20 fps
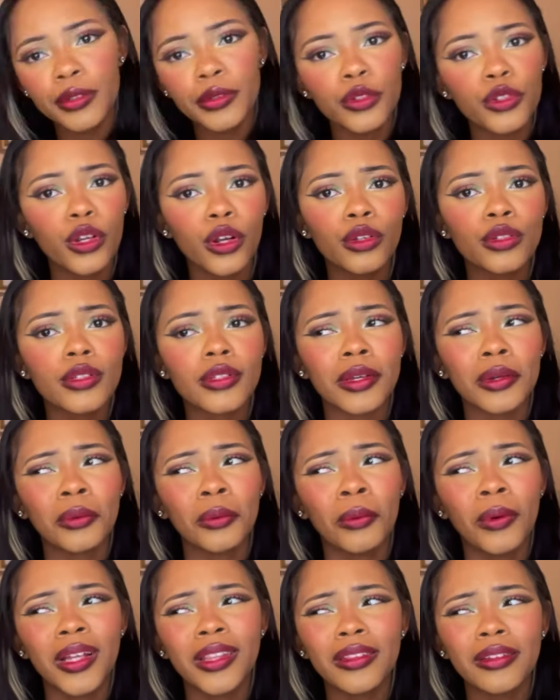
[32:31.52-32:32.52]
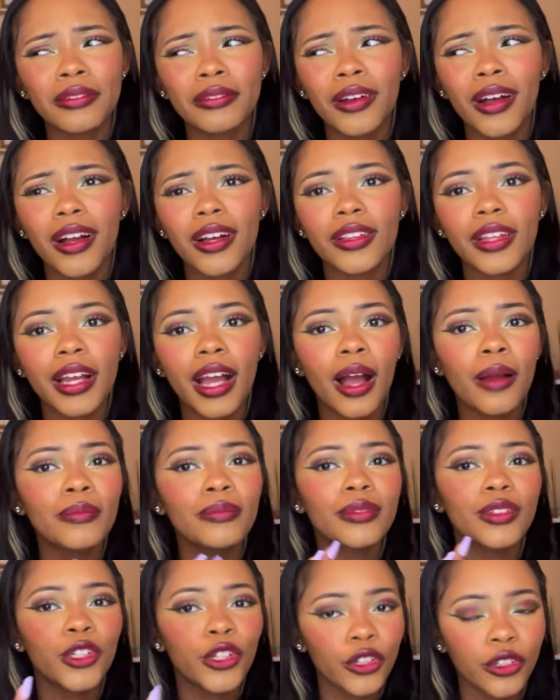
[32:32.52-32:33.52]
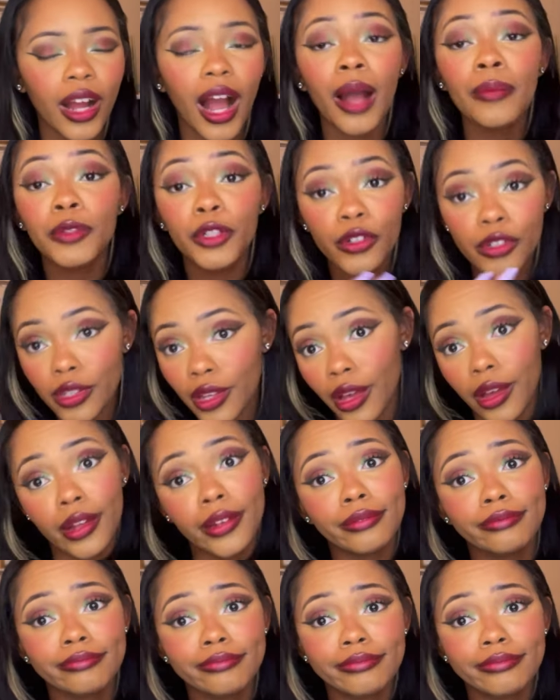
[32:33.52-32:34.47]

And Charles was like, what the fuck? Like, I'm your son.